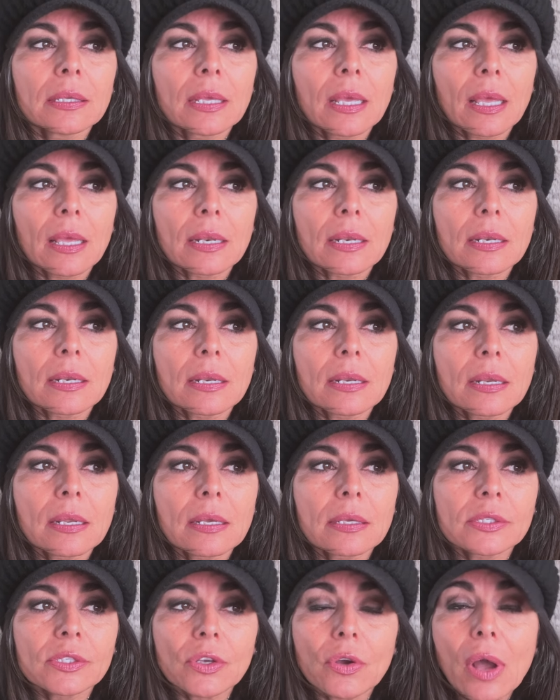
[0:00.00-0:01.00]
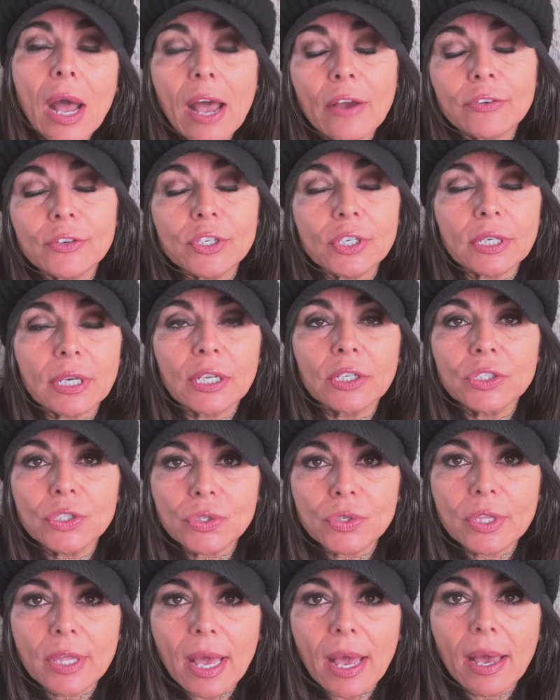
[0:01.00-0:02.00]
And so after I
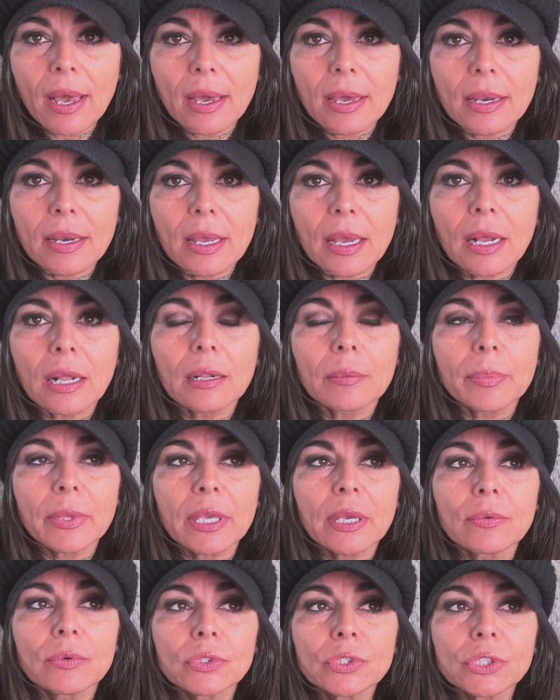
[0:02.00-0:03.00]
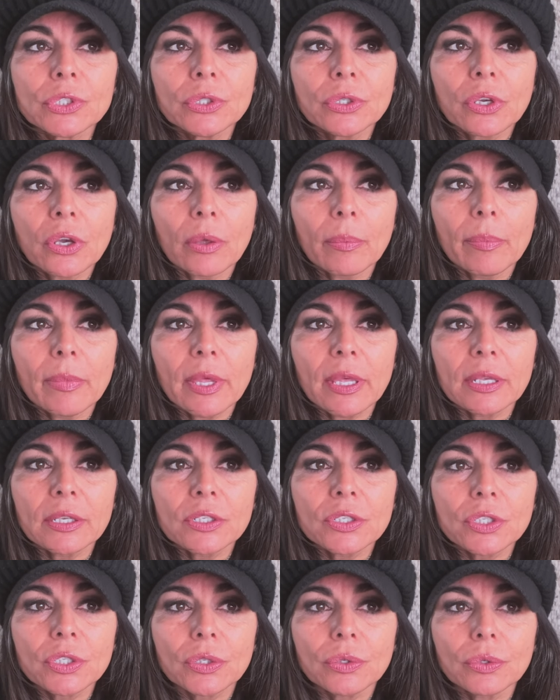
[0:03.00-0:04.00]
do that, I'll be able to
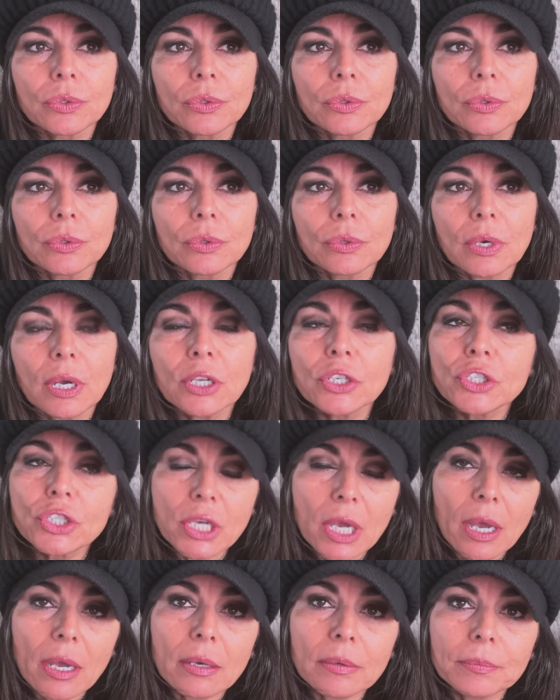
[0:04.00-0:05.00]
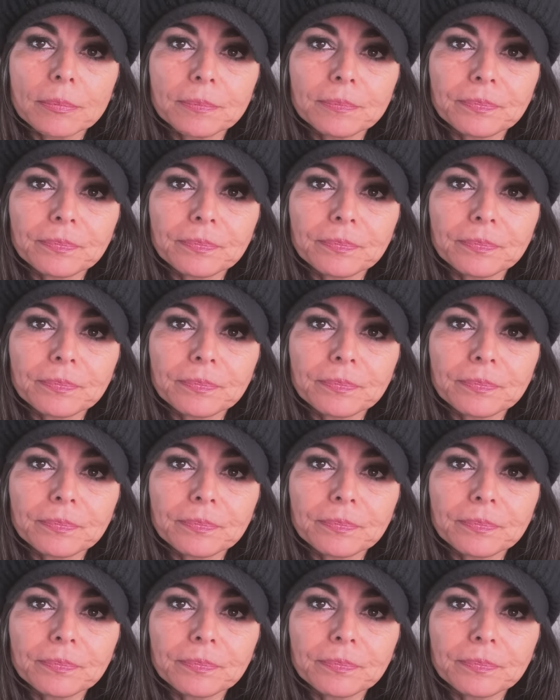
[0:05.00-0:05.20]
commit to a job